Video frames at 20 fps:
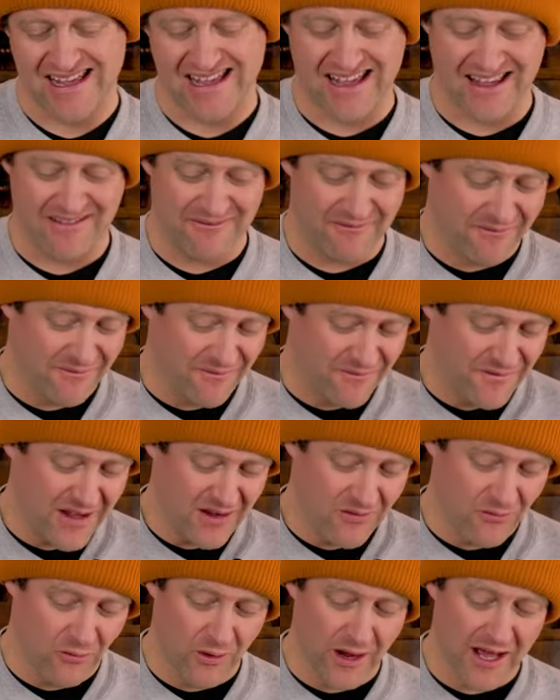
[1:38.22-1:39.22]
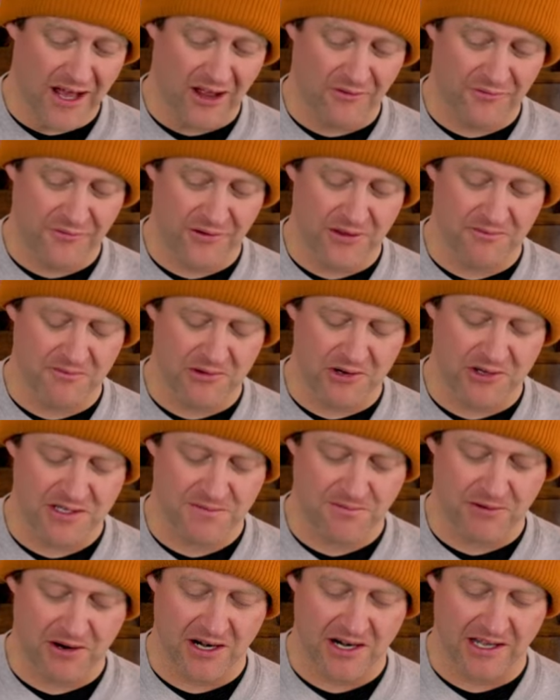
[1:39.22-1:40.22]
It fit well for the
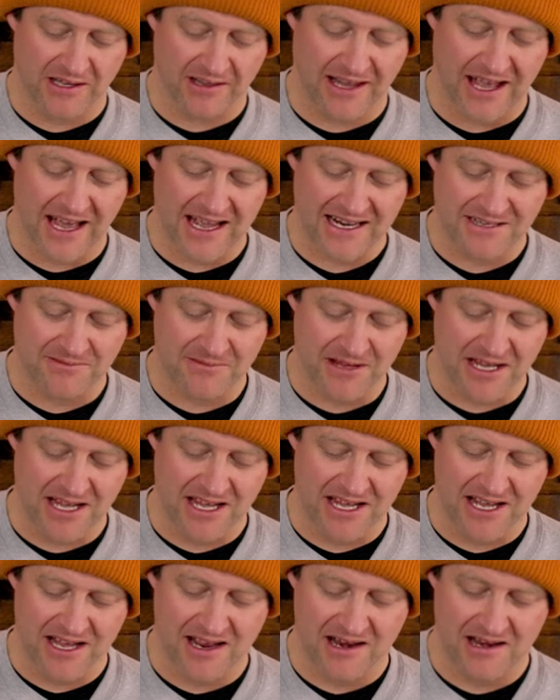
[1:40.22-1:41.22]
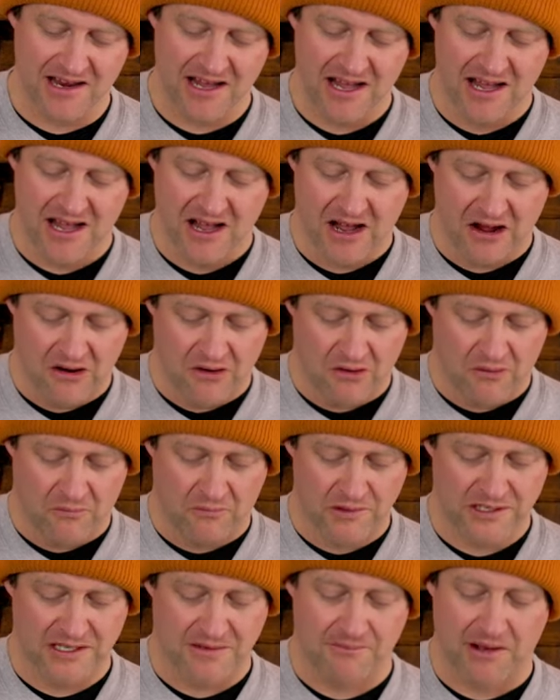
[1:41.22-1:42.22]
most part, it locked me in.
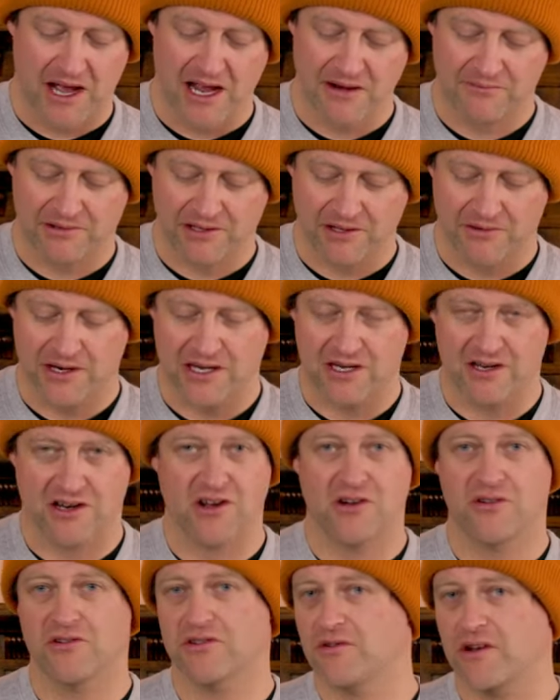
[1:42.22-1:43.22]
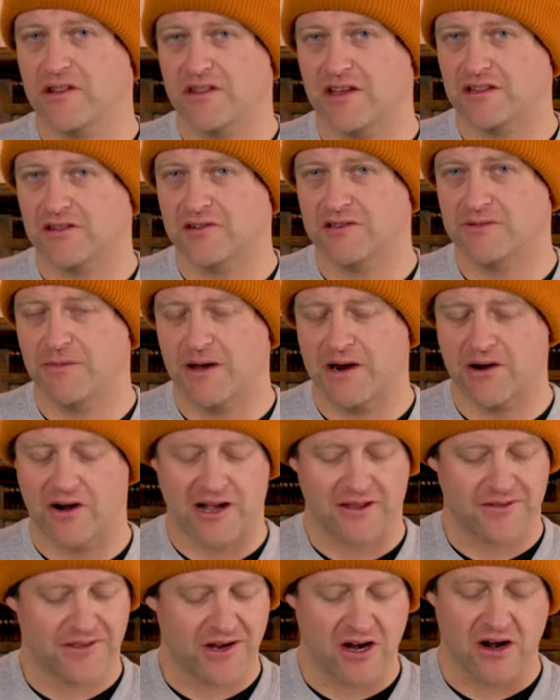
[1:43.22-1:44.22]
Was it mind blowing? No. Do I think there's better
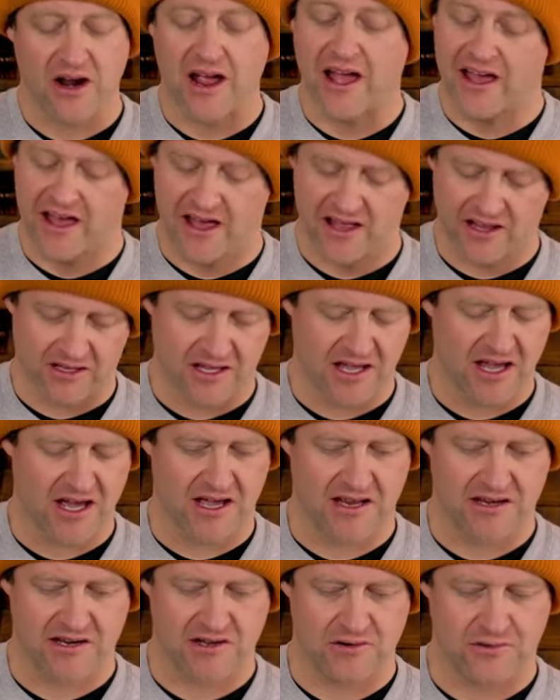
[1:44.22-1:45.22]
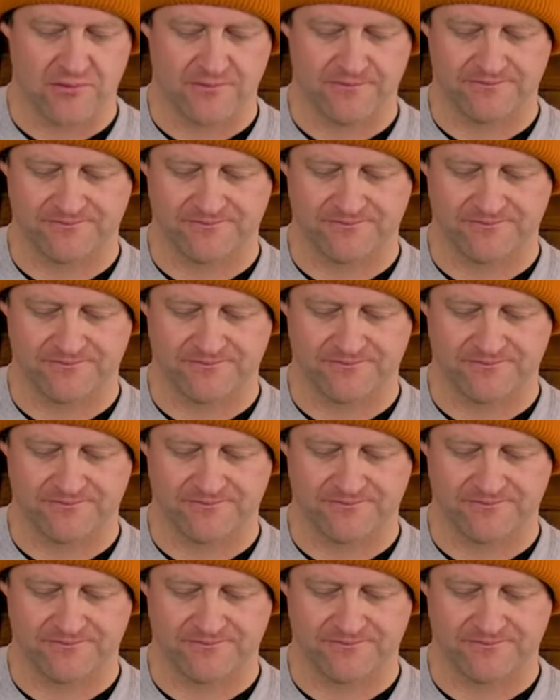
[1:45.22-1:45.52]
out there? Hell yeah, I do.